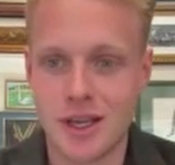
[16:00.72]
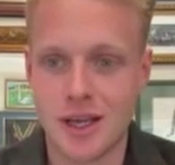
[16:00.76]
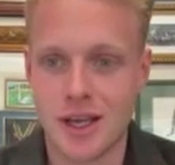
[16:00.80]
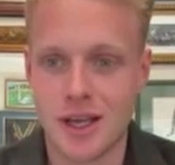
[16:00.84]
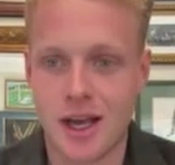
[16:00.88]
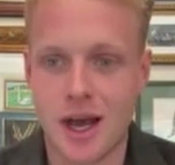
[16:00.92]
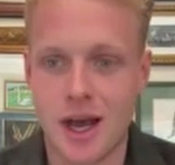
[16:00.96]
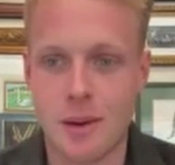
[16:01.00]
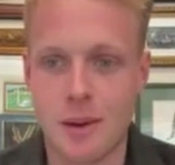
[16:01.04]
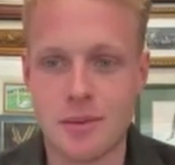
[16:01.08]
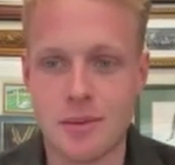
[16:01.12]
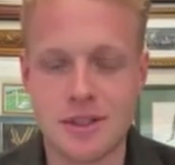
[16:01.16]

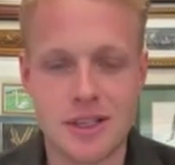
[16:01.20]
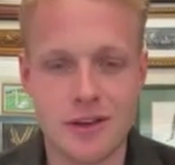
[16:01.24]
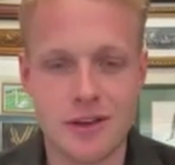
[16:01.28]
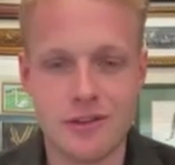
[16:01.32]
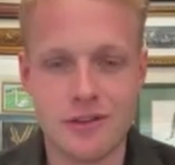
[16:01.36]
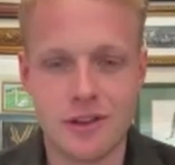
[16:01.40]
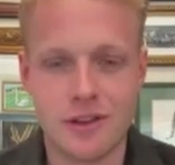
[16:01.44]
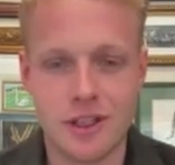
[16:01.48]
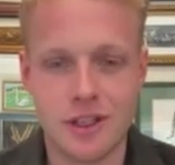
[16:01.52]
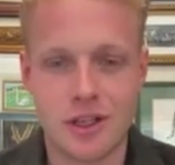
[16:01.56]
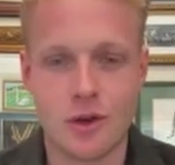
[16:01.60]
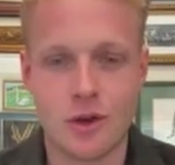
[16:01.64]
But
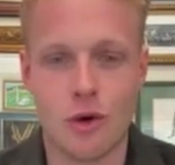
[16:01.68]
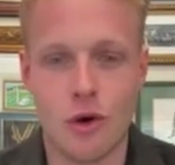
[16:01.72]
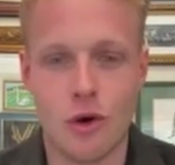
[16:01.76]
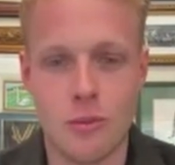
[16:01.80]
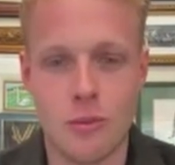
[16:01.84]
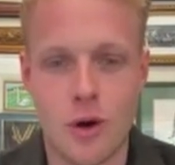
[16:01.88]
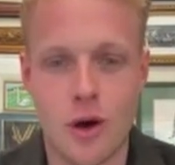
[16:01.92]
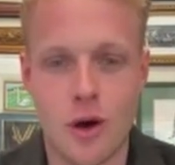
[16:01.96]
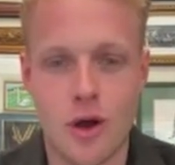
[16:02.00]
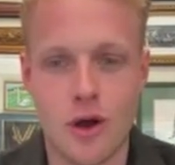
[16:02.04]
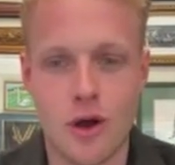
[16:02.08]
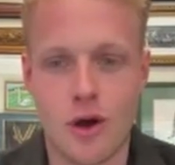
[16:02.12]
definitely
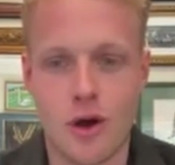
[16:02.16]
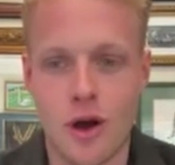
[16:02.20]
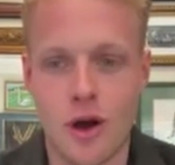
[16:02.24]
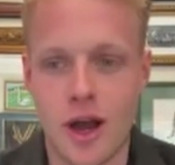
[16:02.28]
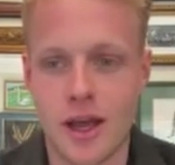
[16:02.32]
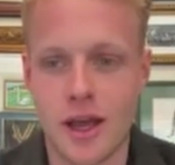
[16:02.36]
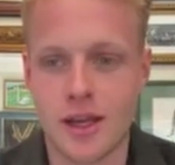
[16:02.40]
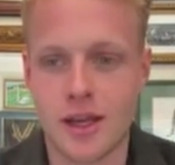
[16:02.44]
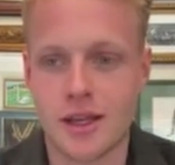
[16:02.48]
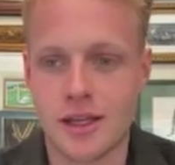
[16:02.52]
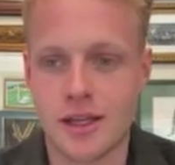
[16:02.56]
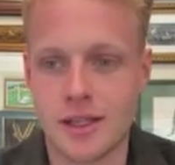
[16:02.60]
caught my
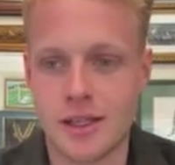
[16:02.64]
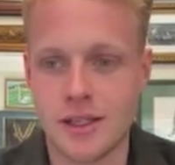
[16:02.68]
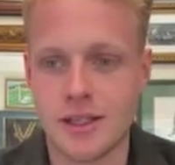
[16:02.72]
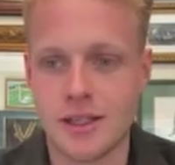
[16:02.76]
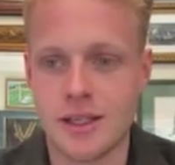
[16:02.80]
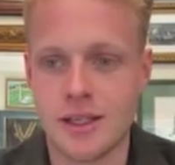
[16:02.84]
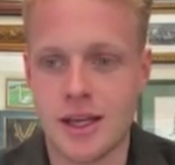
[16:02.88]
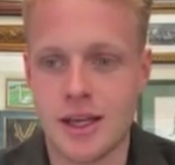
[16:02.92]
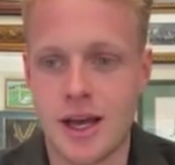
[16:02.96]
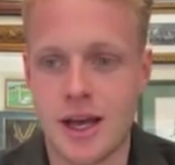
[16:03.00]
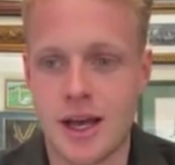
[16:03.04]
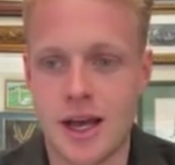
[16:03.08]
eye.
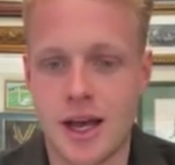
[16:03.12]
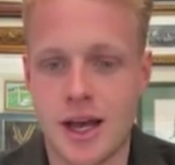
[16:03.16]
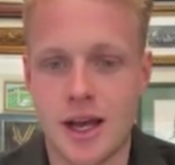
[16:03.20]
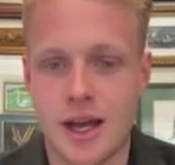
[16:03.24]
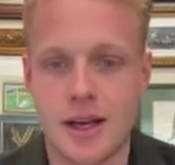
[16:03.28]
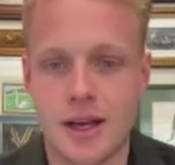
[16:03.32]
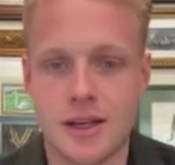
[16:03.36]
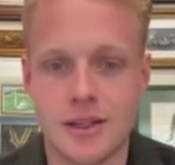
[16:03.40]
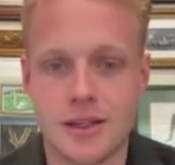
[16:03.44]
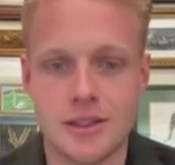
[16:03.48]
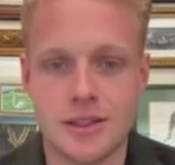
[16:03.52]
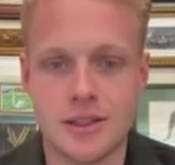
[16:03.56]
And
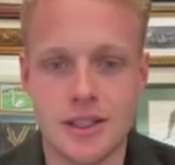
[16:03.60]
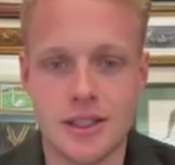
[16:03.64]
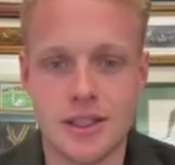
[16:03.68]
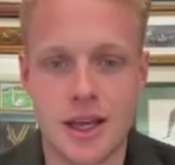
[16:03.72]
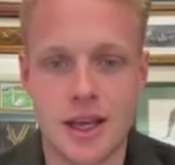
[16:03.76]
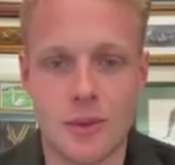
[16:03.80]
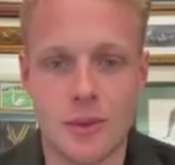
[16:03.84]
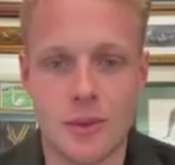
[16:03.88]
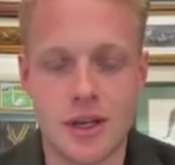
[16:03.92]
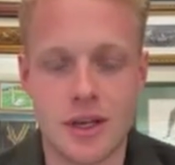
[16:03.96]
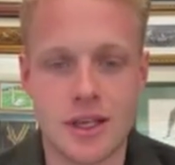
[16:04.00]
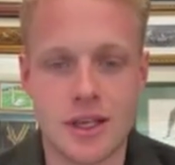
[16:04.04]

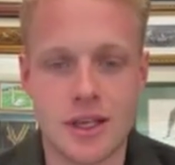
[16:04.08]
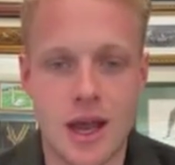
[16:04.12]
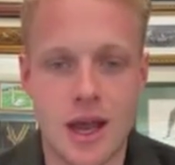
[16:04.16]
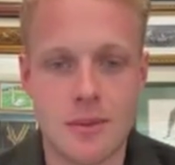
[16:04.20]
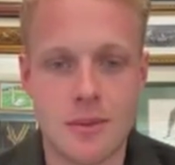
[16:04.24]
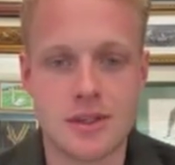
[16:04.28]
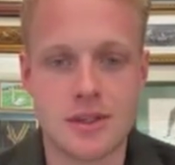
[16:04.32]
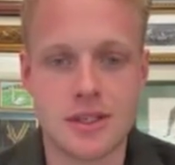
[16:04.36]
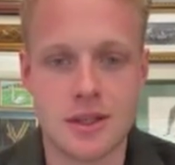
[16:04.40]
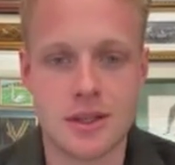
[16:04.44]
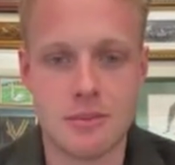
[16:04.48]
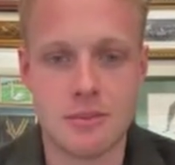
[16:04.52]
yeah, when he came
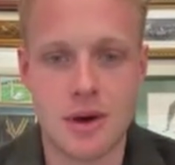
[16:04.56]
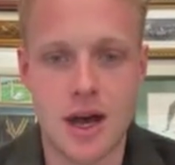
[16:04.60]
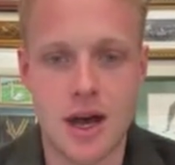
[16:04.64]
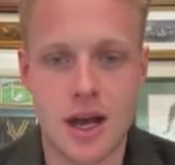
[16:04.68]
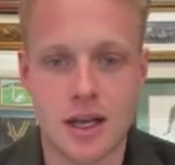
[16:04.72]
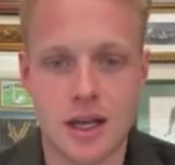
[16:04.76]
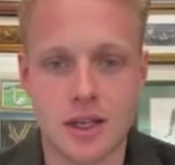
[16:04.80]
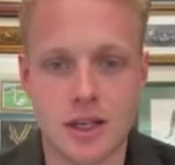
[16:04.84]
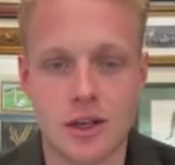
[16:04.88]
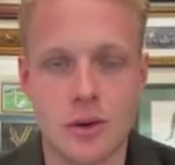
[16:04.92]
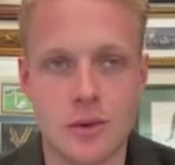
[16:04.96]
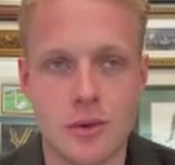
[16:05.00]
into the
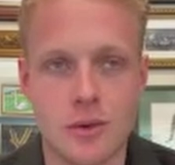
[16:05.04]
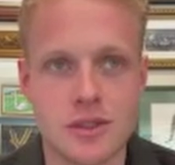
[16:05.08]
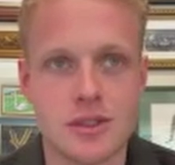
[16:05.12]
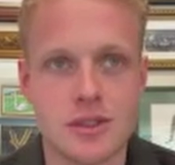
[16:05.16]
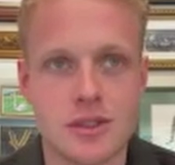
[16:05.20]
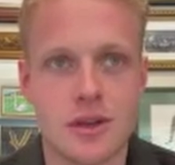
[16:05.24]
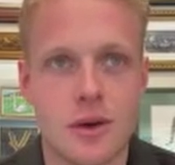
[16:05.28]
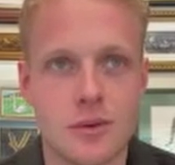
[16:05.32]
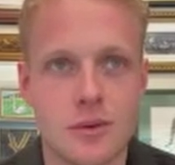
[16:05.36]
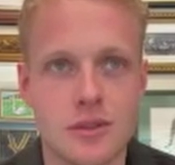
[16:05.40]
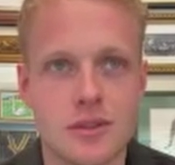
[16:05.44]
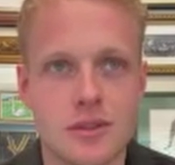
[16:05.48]
market, I was
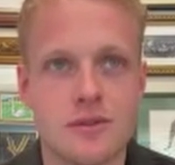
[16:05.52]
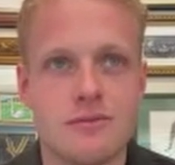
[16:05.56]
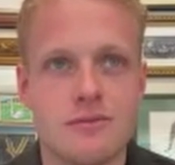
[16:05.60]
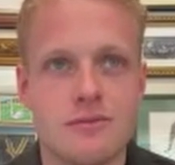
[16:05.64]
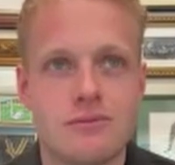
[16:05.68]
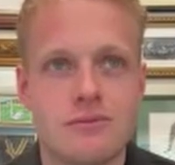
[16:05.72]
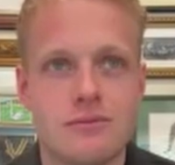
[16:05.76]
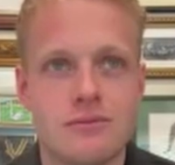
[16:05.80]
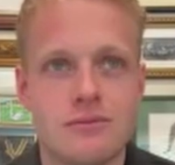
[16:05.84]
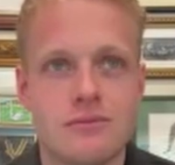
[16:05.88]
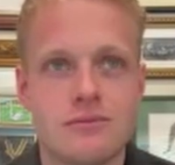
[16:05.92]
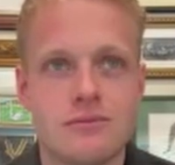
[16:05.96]

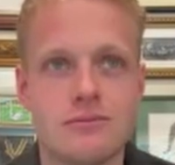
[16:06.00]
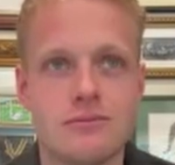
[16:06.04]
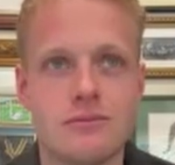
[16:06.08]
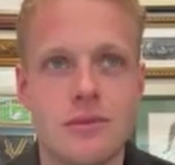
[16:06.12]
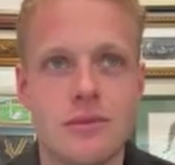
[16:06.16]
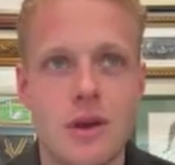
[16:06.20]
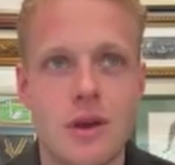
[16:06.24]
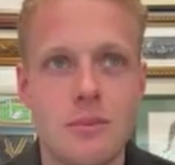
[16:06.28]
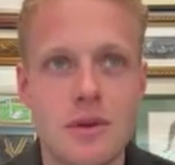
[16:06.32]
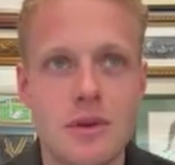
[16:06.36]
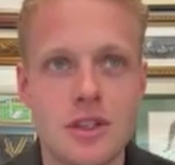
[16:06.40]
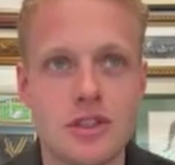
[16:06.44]

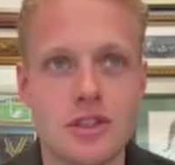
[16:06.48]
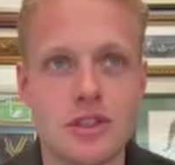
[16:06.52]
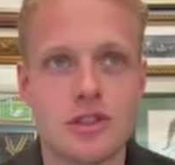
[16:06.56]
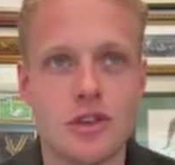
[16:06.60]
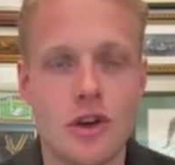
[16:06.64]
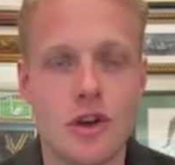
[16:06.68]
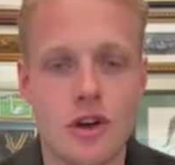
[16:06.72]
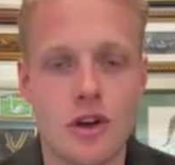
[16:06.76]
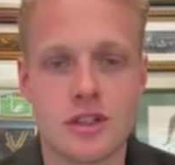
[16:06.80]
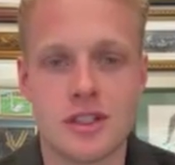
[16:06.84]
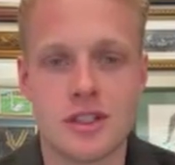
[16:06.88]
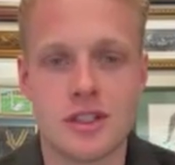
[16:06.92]
a bit
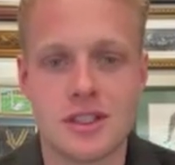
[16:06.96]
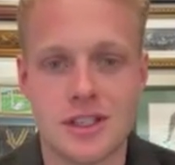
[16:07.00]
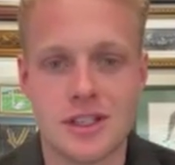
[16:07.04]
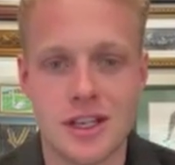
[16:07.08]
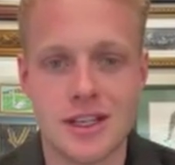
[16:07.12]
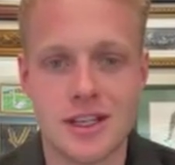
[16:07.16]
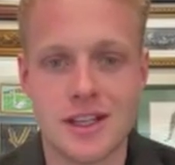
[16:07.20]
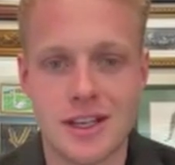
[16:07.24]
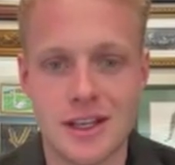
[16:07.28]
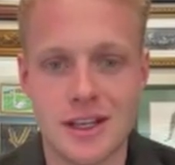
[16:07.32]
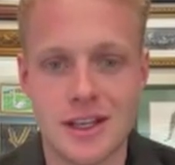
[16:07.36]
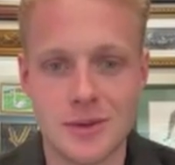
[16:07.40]
shocked to
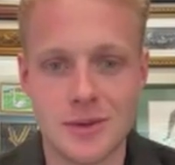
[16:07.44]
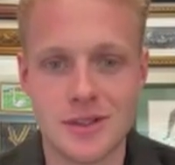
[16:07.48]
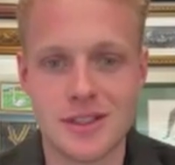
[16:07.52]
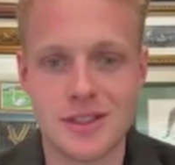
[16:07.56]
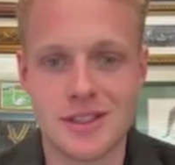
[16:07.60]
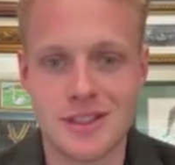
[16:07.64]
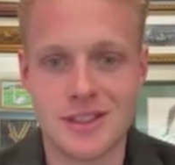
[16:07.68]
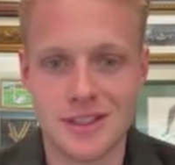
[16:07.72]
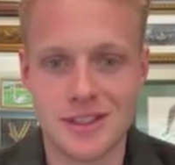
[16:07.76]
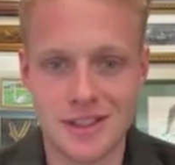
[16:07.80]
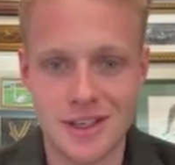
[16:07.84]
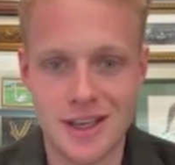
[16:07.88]
see that he
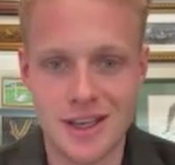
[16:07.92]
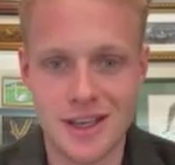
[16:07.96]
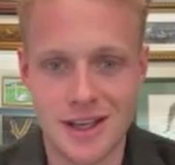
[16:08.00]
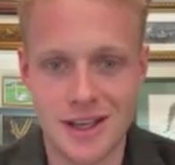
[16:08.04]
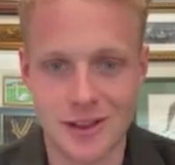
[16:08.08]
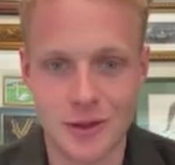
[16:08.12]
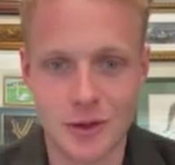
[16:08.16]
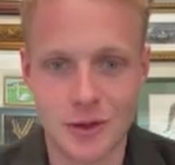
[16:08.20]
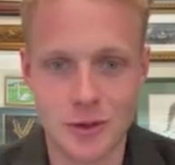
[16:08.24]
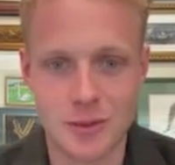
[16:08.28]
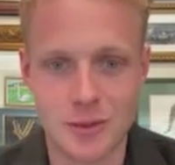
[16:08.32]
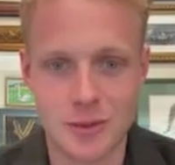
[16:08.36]
was a
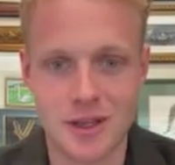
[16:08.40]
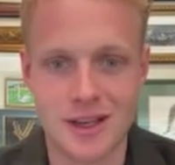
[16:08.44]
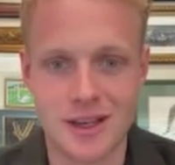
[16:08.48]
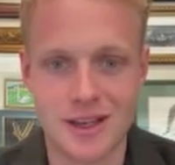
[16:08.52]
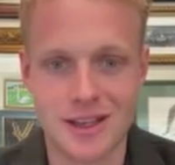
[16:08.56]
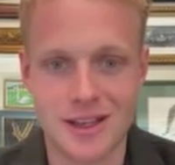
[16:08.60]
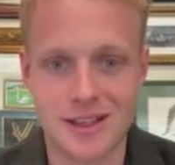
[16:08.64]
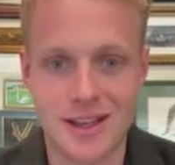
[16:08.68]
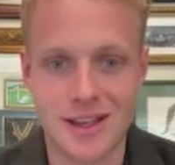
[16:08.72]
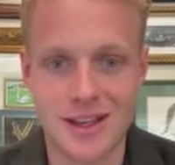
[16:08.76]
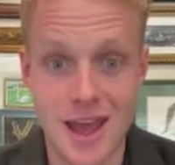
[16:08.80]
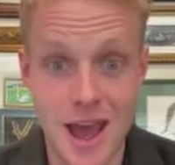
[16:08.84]
little
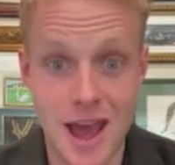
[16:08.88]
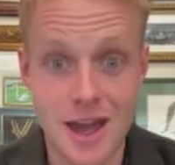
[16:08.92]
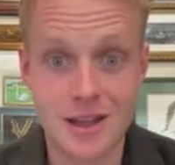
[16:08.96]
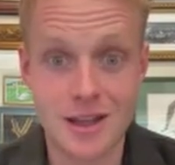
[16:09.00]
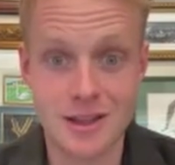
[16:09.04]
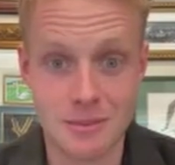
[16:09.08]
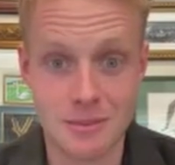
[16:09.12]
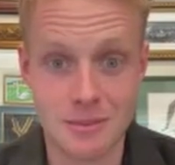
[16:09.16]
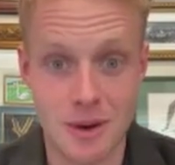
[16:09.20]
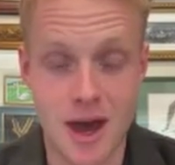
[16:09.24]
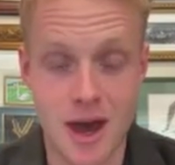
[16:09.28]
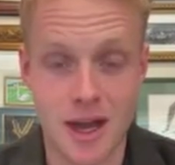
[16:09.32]
bit out
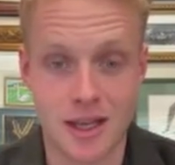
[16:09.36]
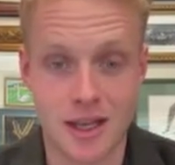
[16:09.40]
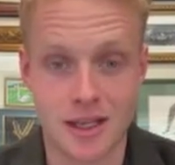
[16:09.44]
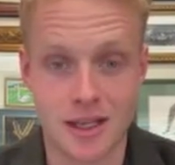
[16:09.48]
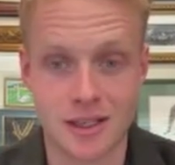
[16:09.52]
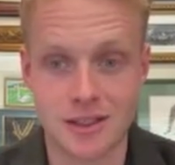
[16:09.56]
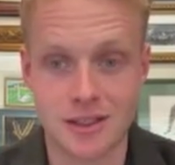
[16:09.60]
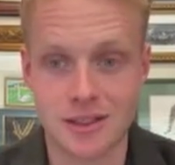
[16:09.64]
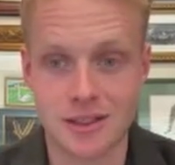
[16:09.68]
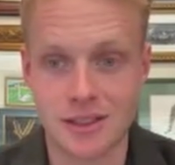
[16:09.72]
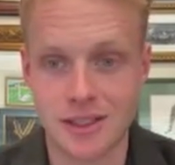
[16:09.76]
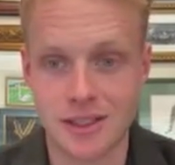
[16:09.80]
in the market.